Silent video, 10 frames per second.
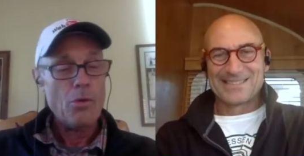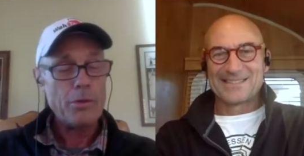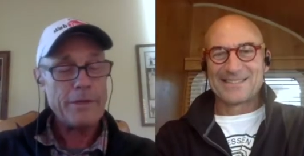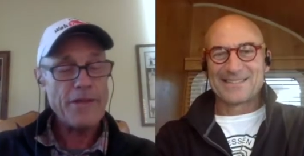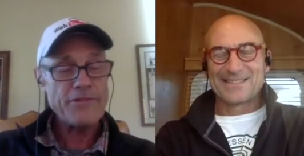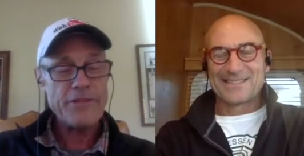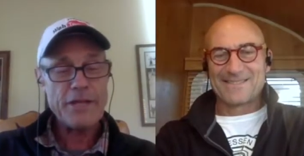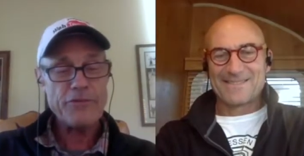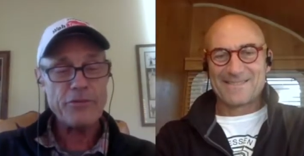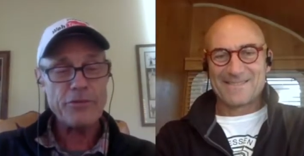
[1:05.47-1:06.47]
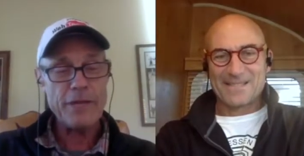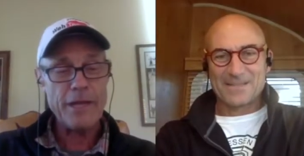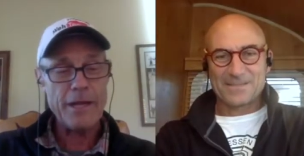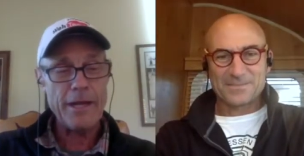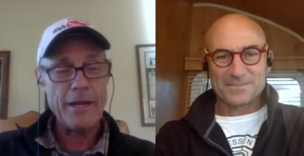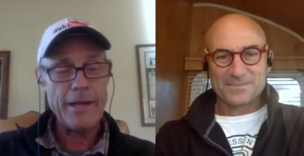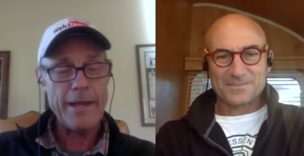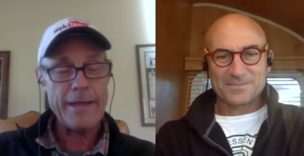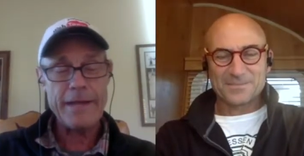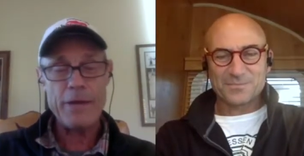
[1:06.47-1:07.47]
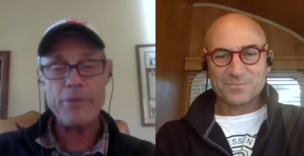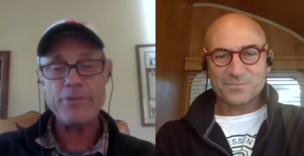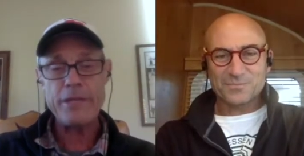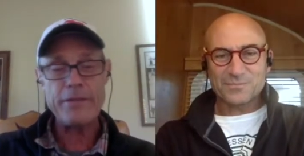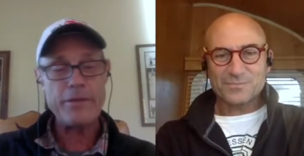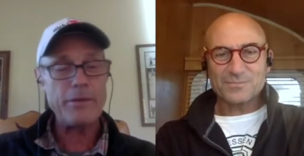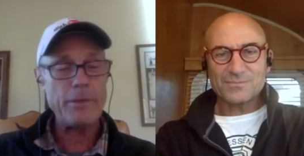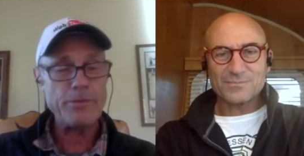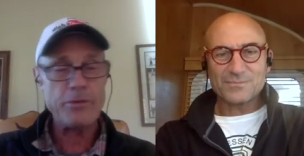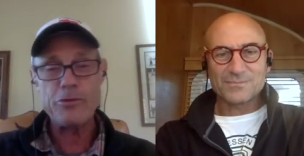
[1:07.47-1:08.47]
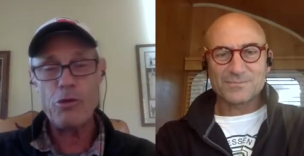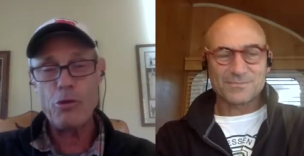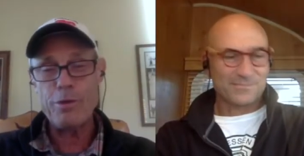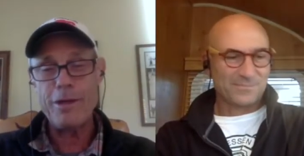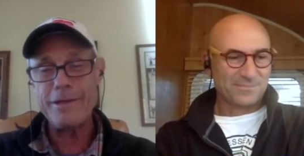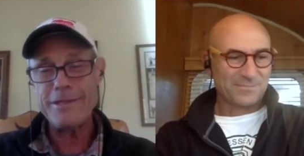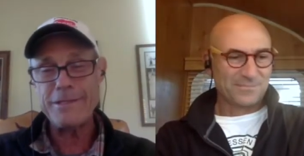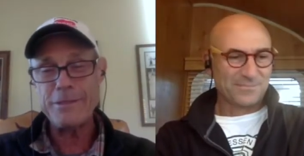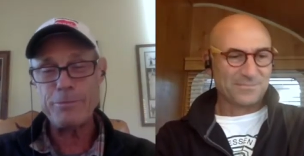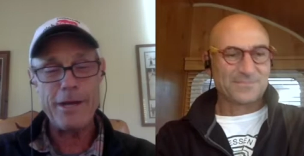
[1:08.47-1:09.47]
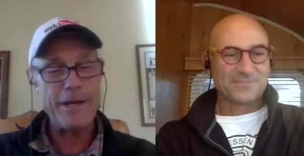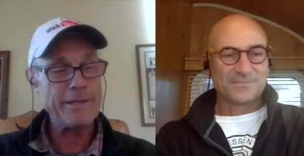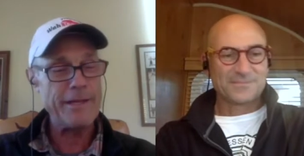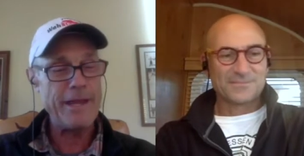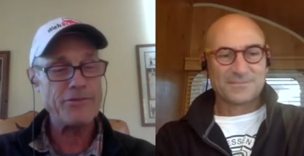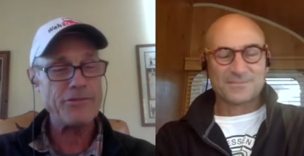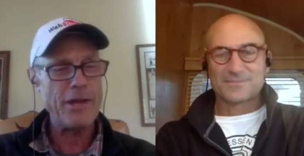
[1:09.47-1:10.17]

Speaker 1: Well, guys, thanks for hanging out with us today in another episode of the Gold Ball Hunting Podcast.